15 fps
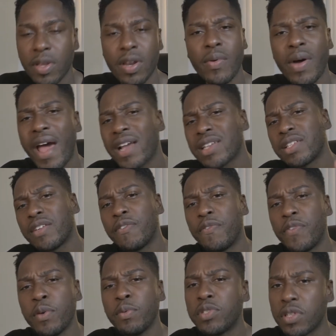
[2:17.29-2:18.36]
You know what? Actually,
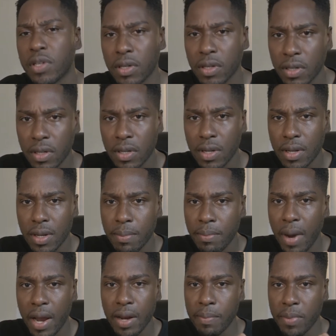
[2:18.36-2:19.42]
Future
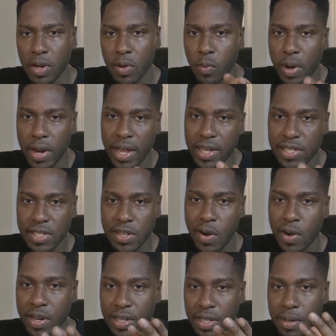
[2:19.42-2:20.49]
might have been the one that
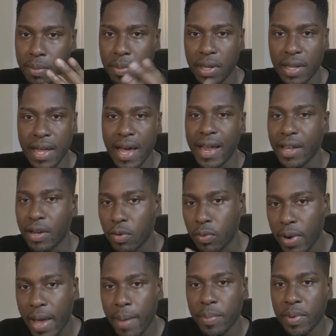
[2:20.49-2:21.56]
started the melodic
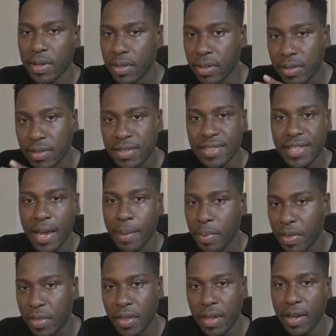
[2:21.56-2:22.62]
rapping type
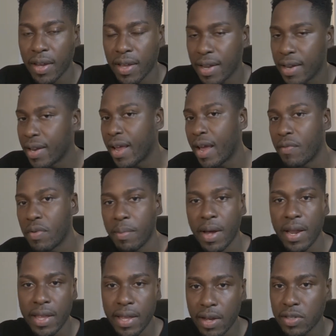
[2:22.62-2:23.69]
of thing, and then
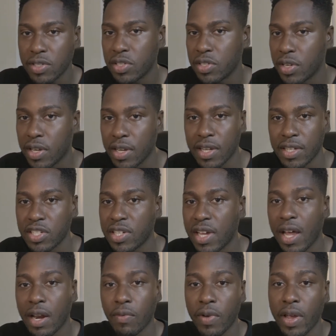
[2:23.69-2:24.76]
everybody else took it and just
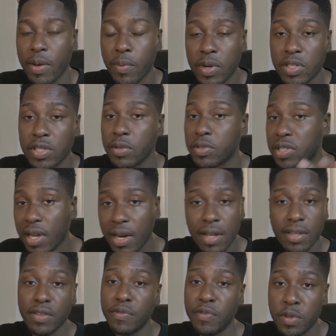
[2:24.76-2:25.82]
kind of ran with it. So shout
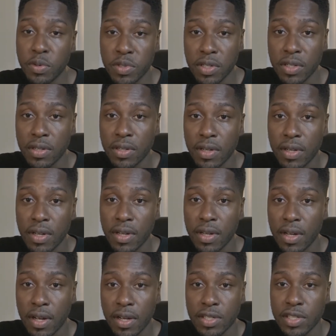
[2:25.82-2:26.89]
out to Future,
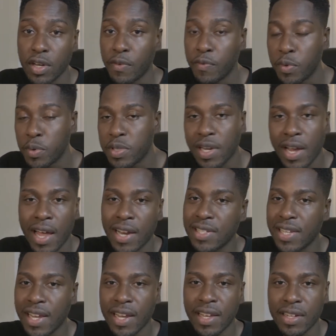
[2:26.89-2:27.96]
because, you know, Future kind
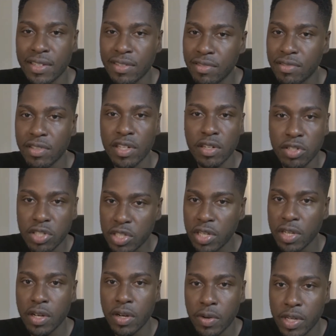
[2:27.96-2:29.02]
of taking a little
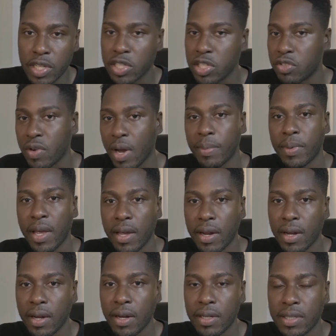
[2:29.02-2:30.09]
chill. He just dropped
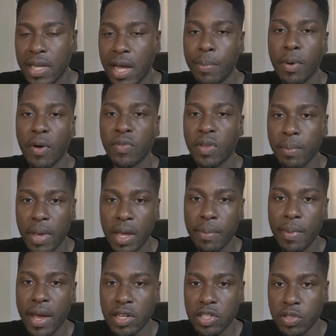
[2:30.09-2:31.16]
that Top Off the
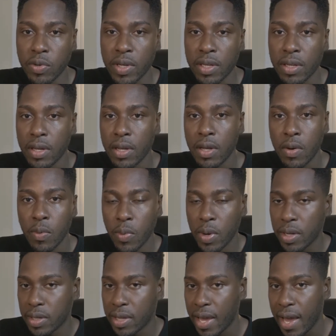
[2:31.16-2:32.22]
Maybach joint
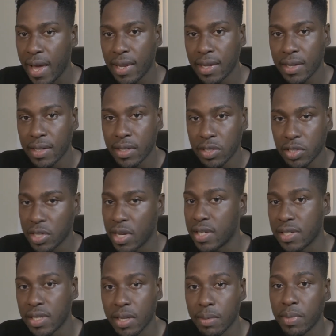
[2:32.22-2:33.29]
with Khaled and
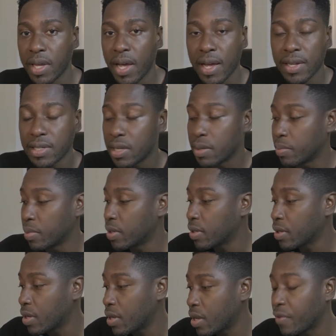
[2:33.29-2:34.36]
Jay-Z and Beyonce,
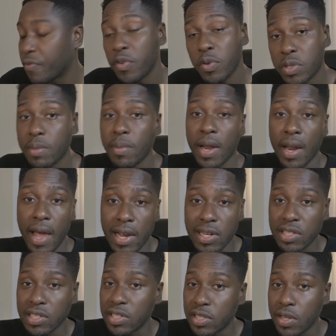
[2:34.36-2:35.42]
but Future might have
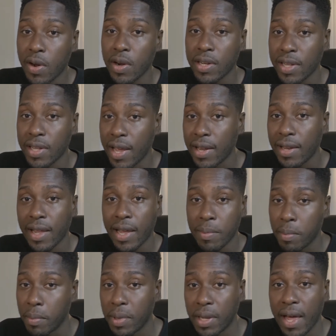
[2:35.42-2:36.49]
actually started that
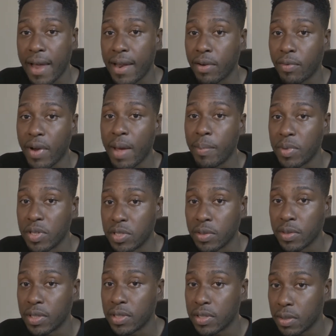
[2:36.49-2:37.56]
like melodic rapping
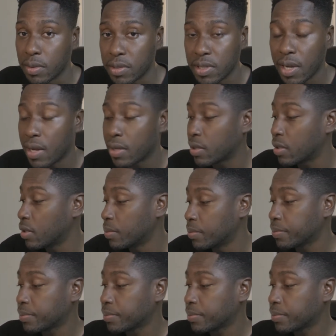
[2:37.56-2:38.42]
joint. So shout out to him.